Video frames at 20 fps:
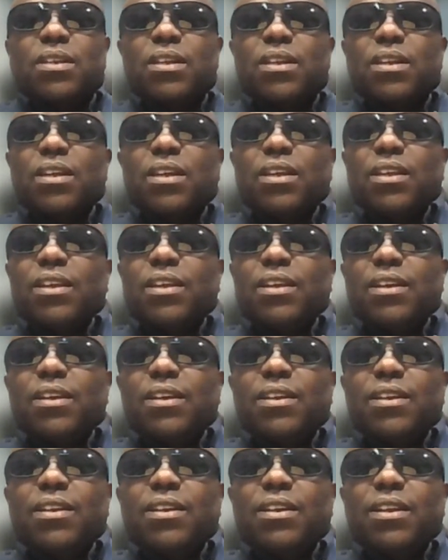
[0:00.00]

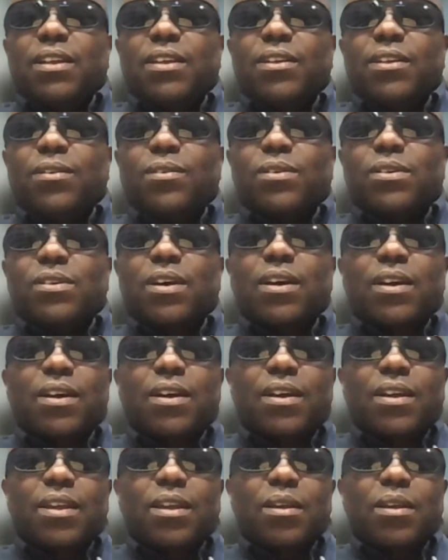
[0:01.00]
in your
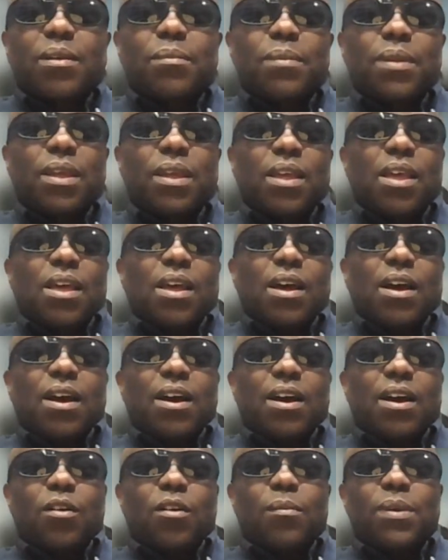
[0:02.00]
time,
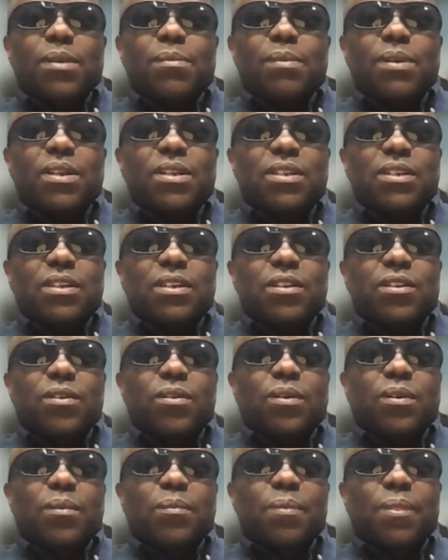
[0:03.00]
commitment in
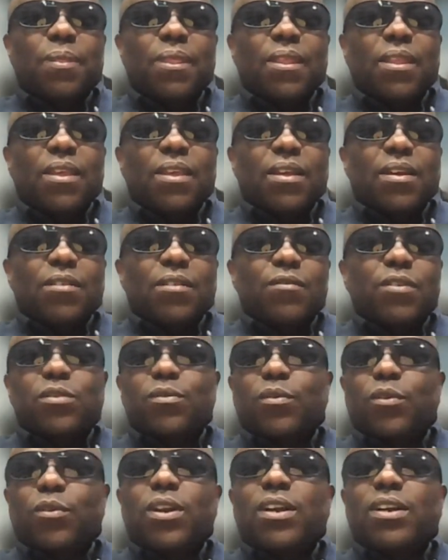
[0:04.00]
your, first
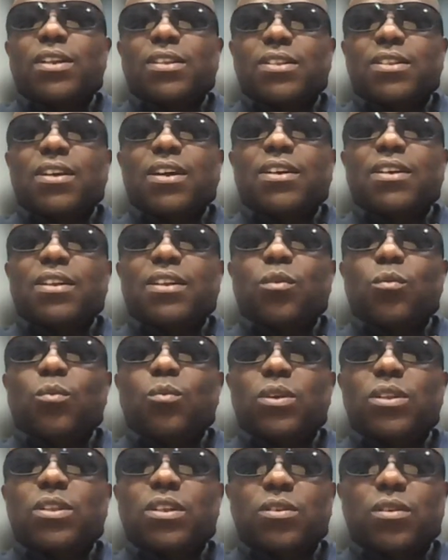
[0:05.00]
of all, in understanding what's this all